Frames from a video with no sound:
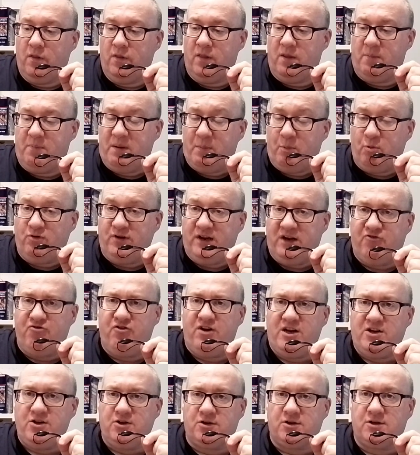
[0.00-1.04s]
that people need
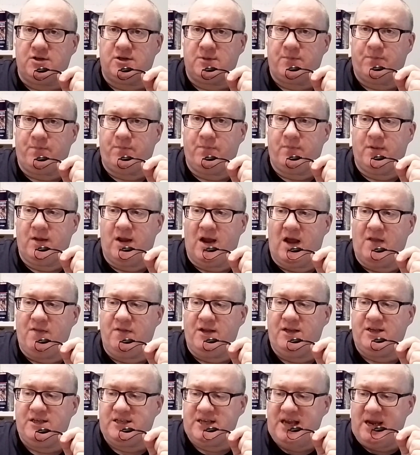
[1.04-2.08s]
Rangers in
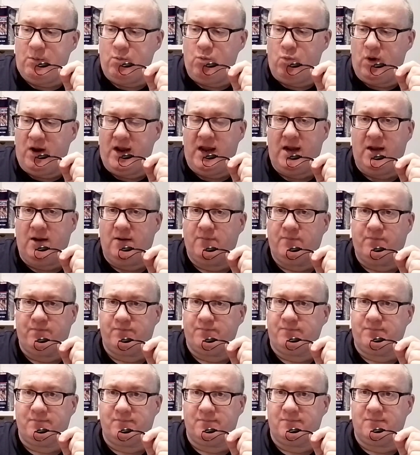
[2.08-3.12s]
the same way
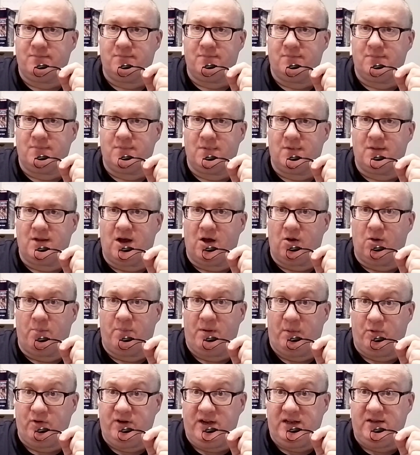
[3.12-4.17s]
that
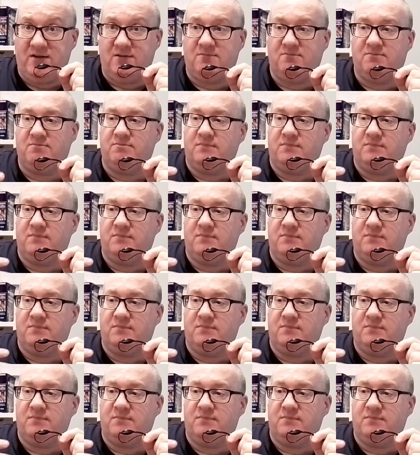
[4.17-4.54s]
people need,